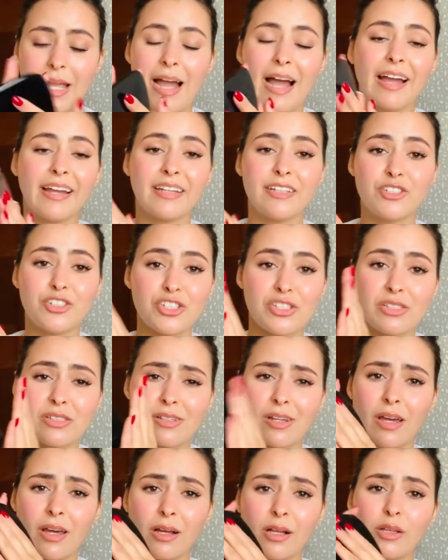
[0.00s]
I can
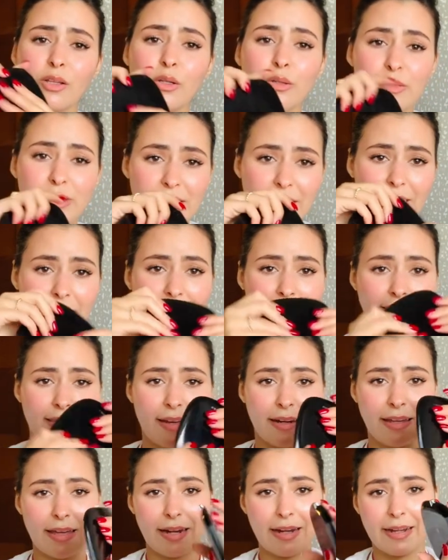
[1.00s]
just close it and
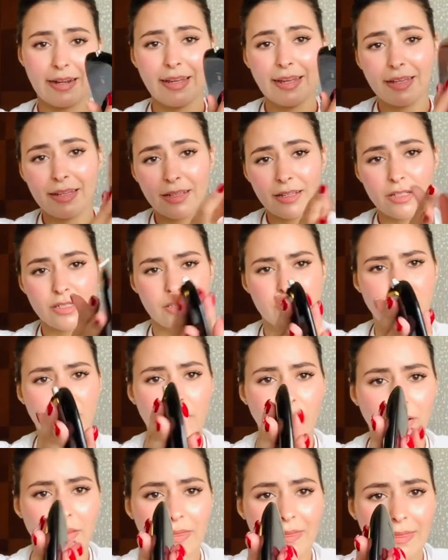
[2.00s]
then get it in. It's
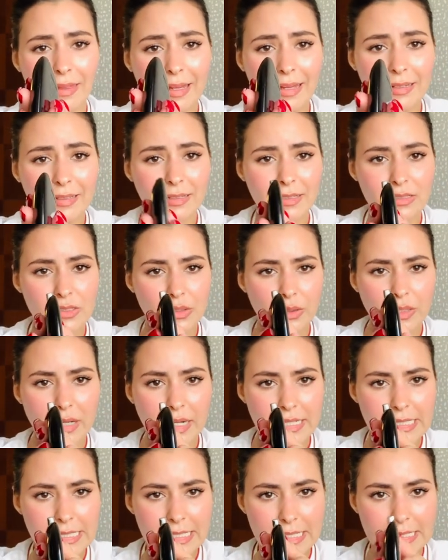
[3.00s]
very thin, as you
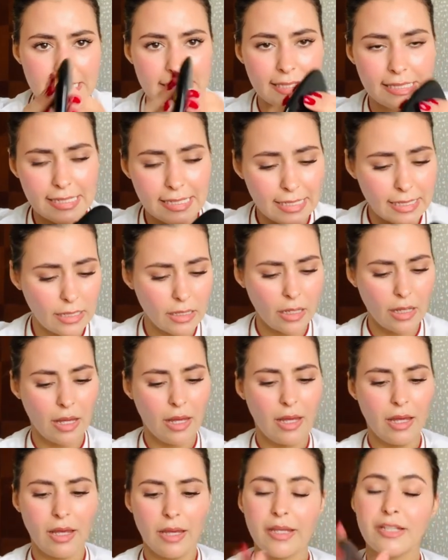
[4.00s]
guys can see.
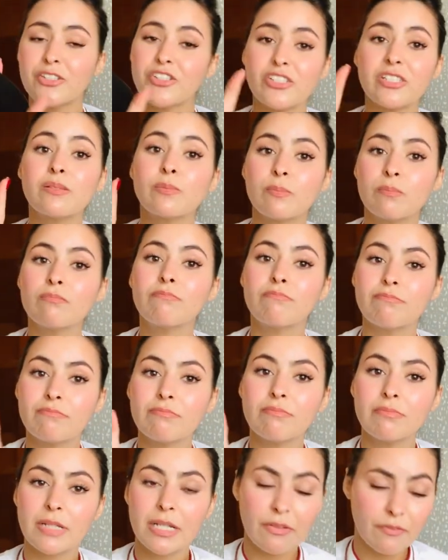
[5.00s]
It's just
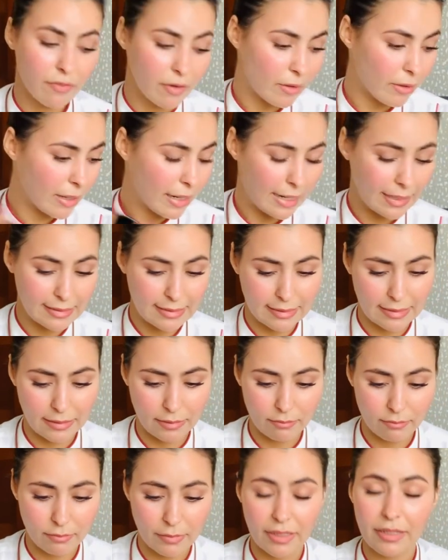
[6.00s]
very handy.
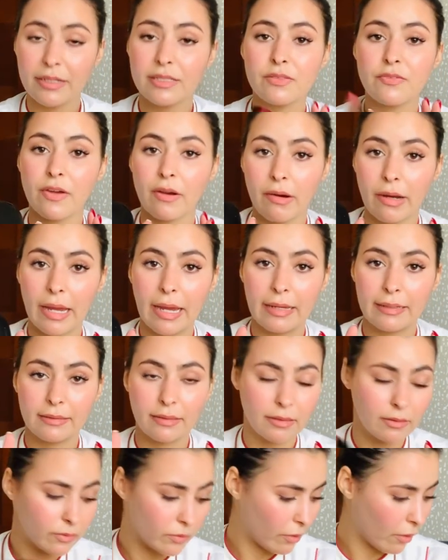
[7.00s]
It is very
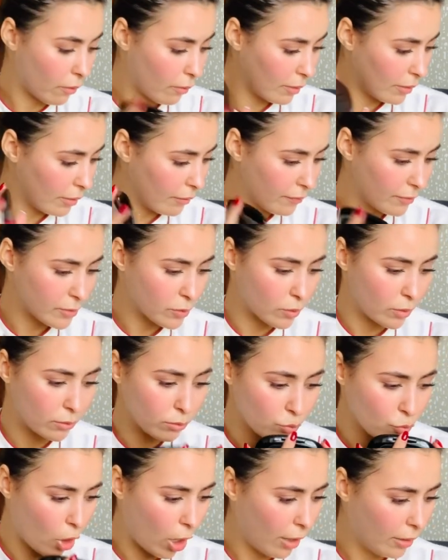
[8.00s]
handy. So I love this one.
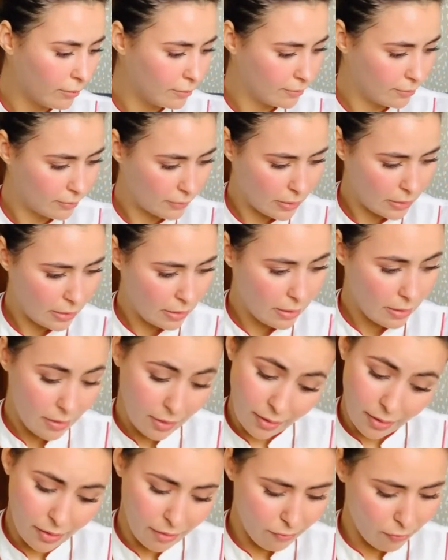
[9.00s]
And
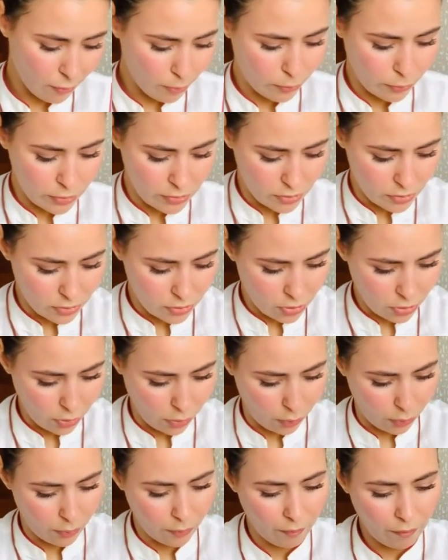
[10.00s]
I love the bronzer
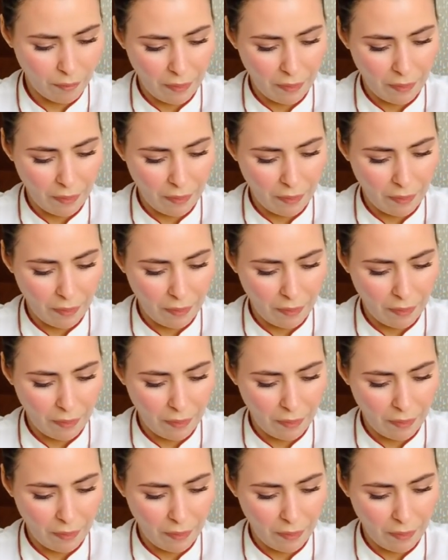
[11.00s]
too.